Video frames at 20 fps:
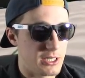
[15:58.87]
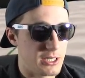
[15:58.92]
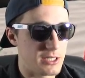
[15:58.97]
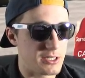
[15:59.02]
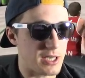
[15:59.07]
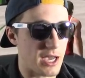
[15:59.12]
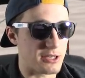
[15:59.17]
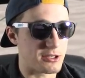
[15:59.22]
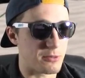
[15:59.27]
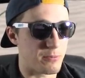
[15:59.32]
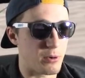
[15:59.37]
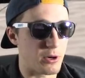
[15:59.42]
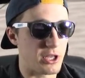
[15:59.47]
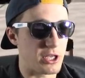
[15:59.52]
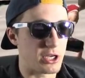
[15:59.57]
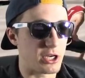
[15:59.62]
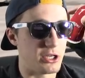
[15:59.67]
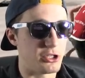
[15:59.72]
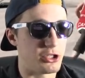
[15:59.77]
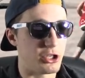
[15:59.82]
These guys are pretty
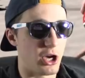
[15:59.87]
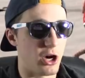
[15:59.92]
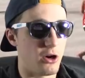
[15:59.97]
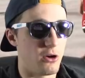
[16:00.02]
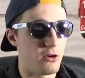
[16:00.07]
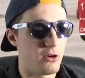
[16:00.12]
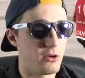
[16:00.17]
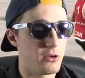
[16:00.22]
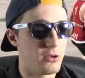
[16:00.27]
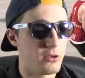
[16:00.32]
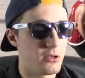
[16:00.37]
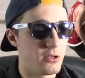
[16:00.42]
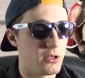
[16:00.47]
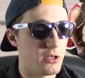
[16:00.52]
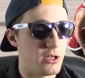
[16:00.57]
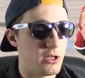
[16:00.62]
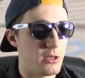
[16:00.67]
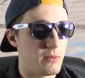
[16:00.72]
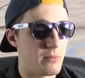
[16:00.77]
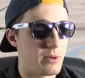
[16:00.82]
good, Joe.
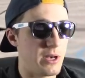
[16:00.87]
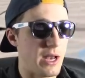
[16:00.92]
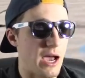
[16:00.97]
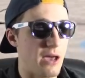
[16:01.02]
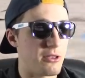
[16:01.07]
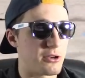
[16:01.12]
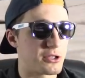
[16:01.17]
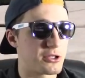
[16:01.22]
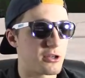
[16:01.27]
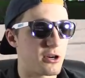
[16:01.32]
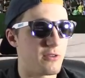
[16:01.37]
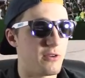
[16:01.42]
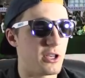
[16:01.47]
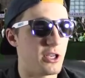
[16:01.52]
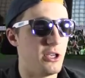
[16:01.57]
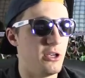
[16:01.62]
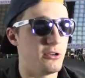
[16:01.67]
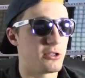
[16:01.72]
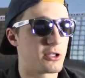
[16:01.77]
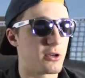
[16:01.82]
But now they're serving you,